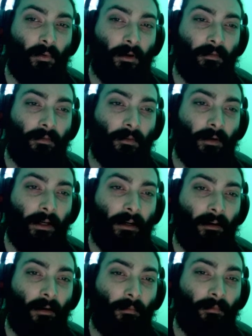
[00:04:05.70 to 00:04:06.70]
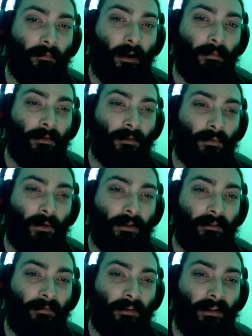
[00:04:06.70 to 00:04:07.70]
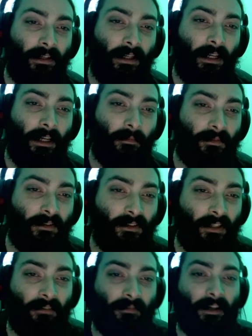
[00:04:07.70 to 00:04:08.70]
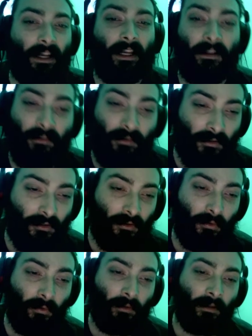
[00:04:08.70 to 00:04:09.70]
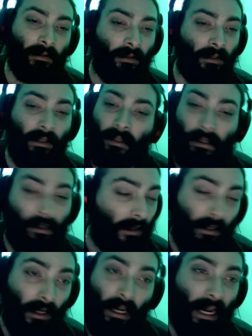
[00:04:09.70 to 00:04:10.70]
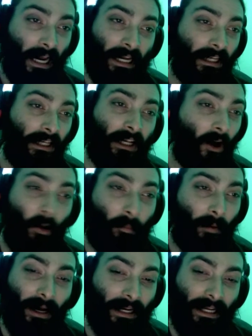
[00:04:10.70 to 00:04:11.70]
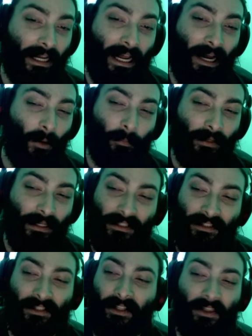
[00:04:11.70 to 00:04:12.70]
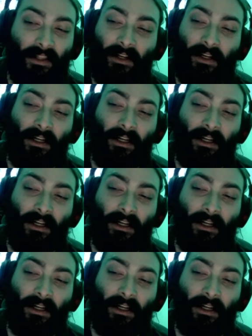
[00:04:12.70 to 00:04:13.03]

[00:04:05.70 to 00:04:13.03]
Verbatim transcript: one of three armed robbers while defending himself and the store. Ain't nobody out Pizza the